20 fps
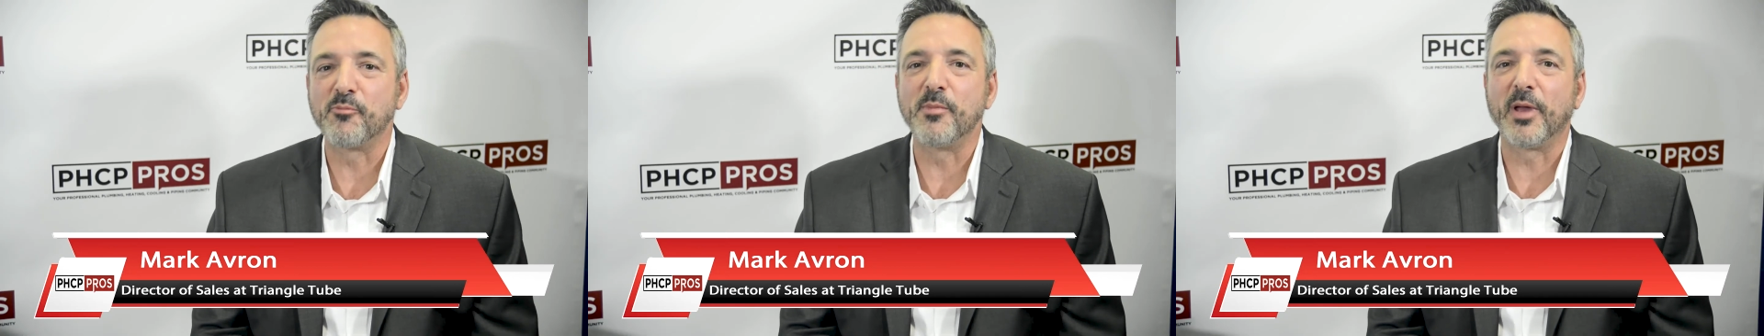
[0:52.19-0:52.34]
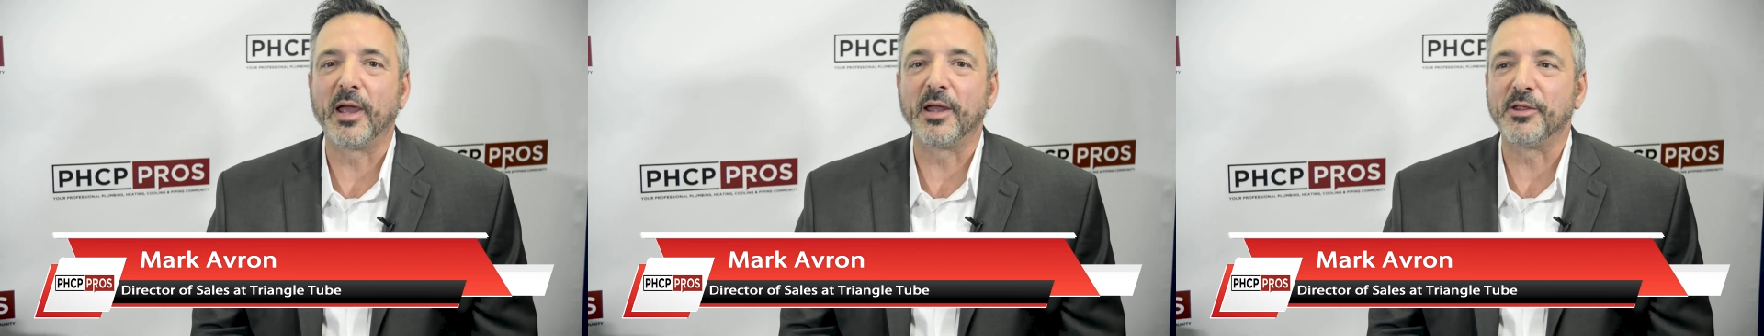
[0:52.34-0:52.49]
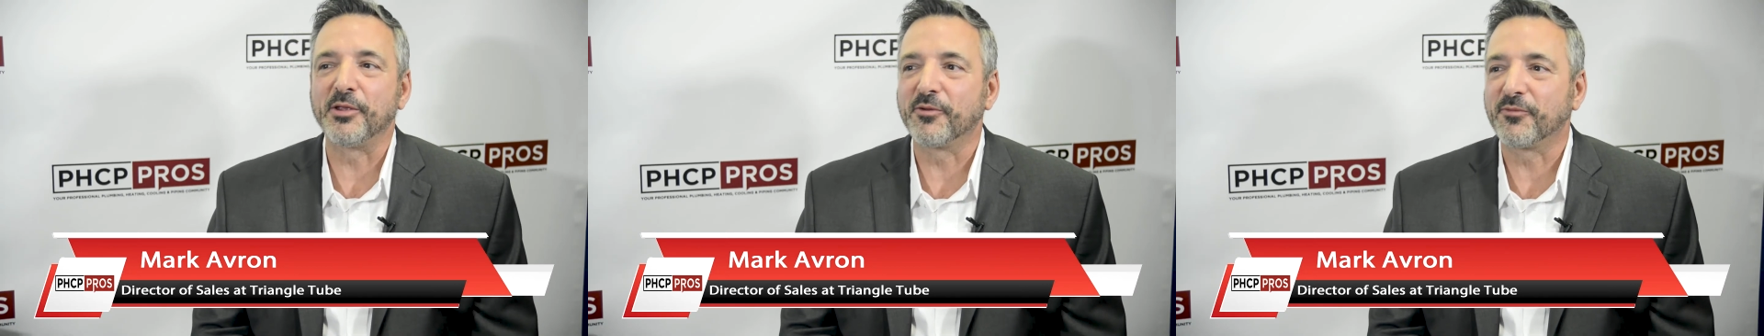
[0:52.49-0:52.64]

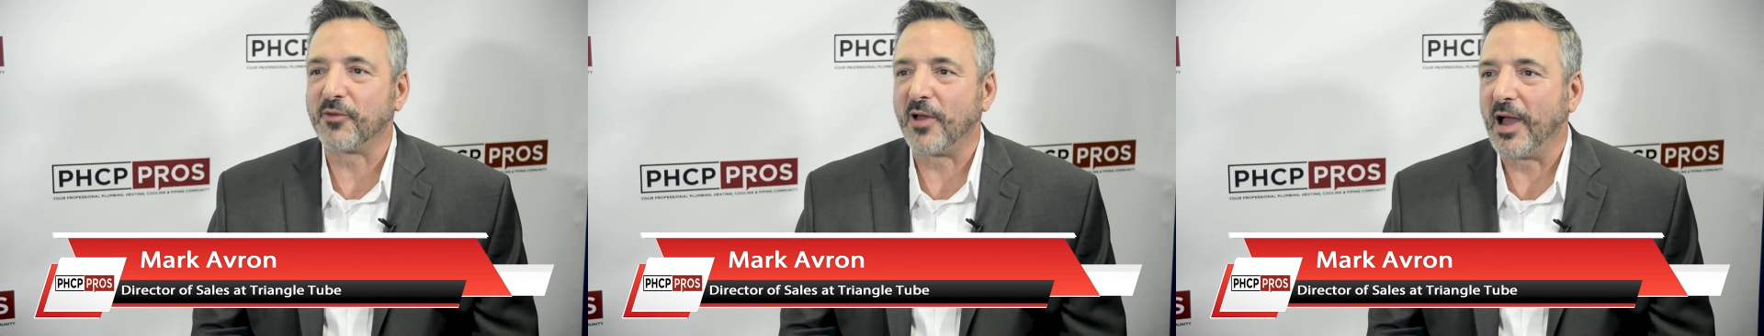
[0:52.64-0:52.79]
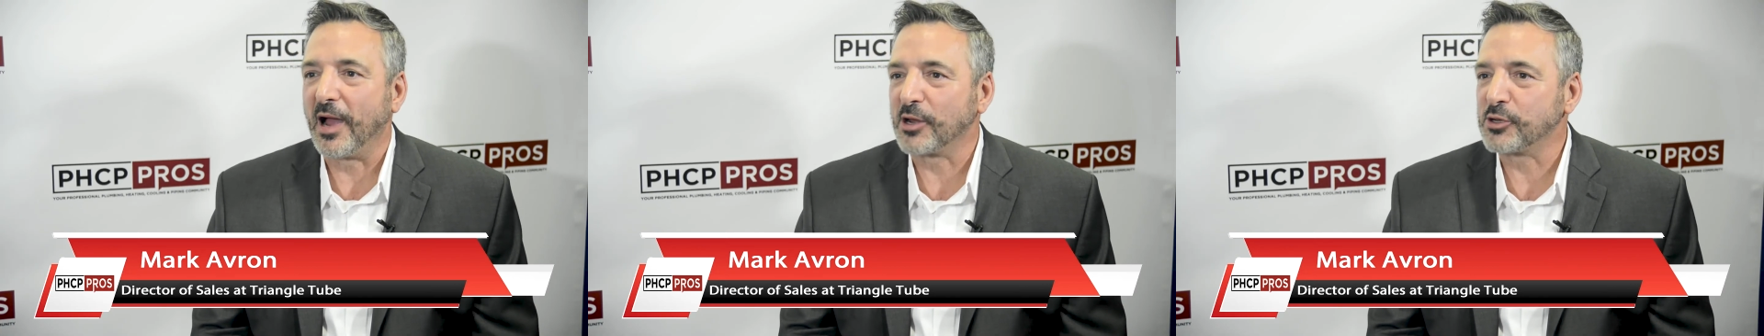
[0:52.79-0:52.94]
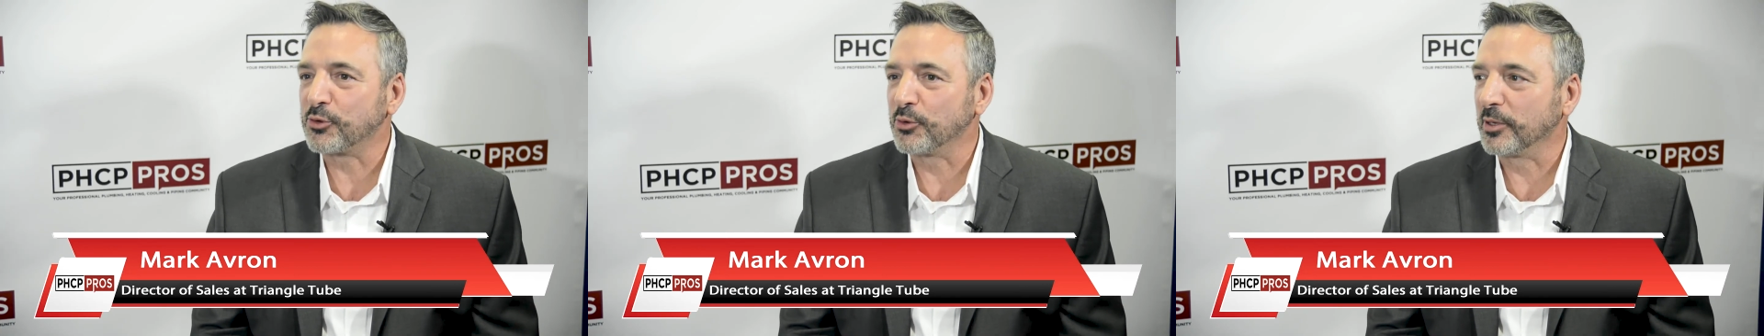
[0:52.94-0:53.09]

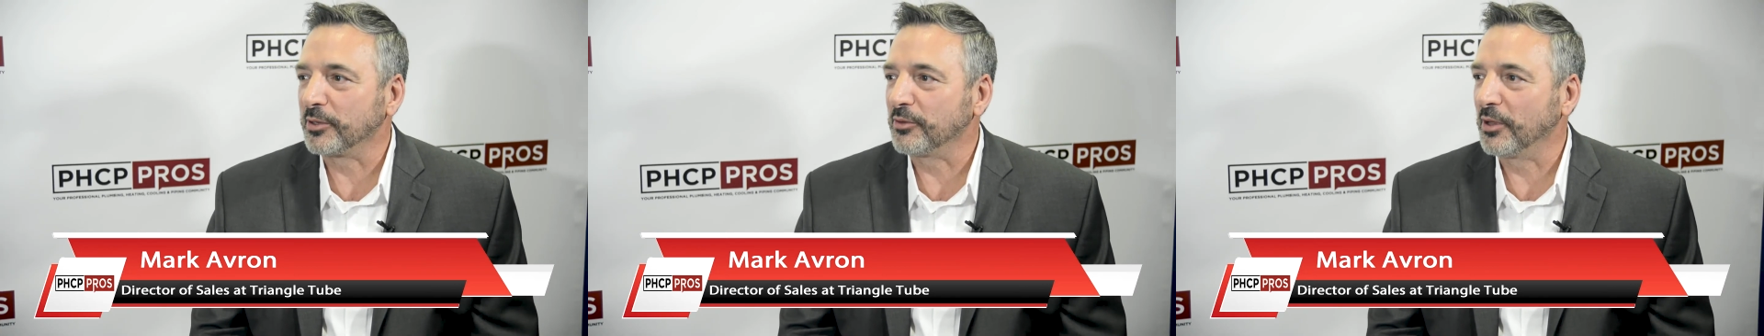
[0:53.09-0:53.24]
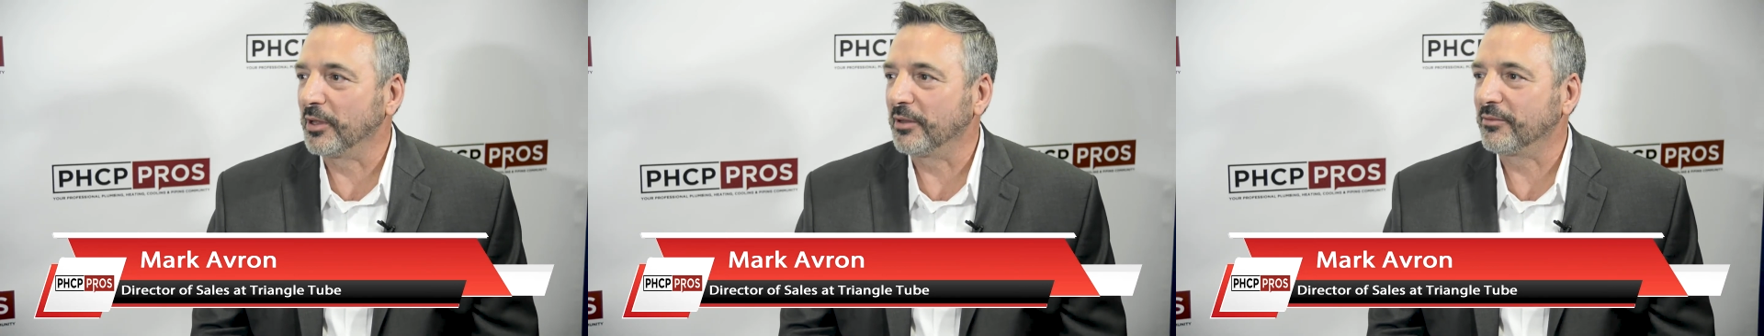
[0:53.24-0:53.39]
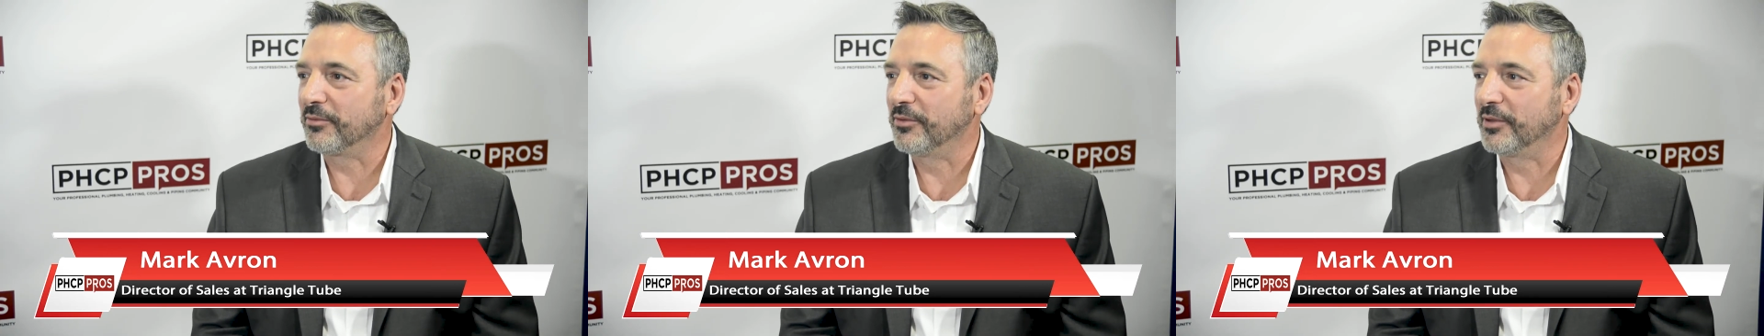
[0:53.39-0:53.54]
manufacturing
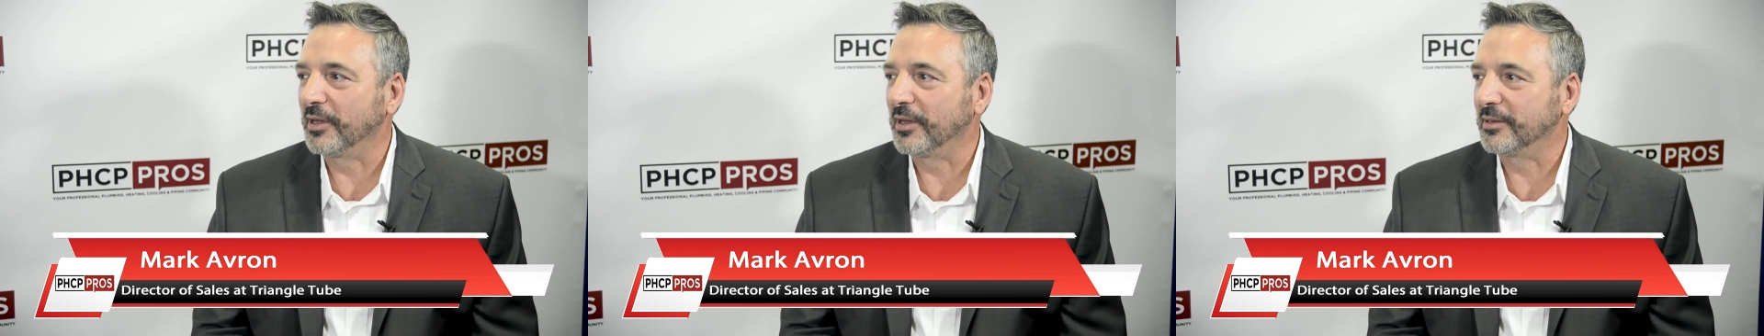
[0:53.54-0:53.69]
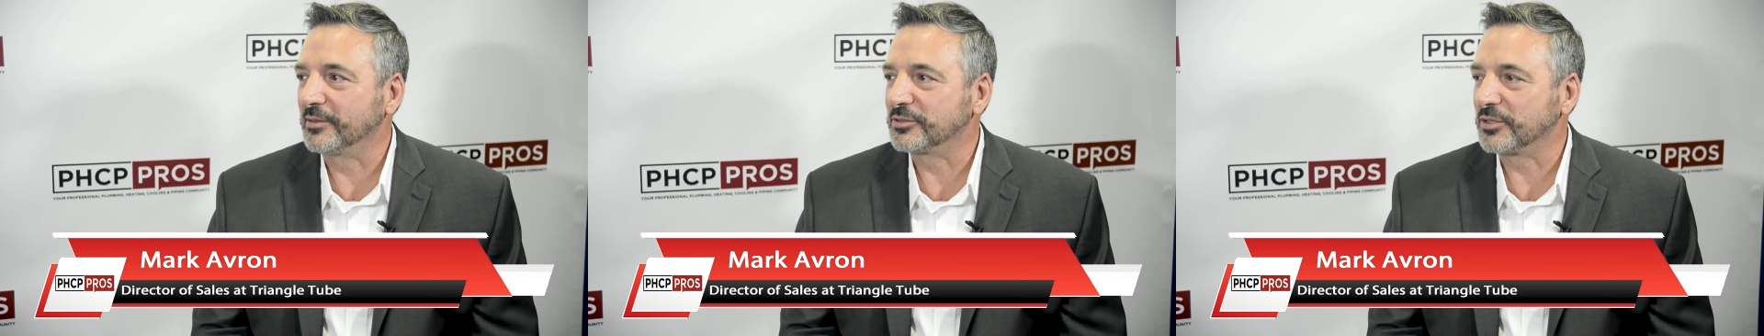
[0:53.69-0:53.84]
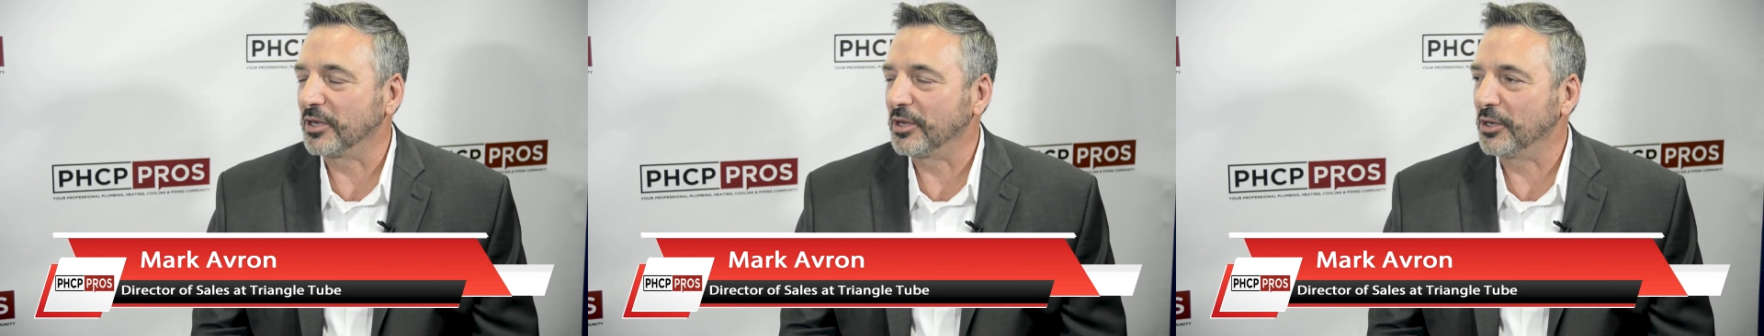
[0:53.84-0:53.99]
that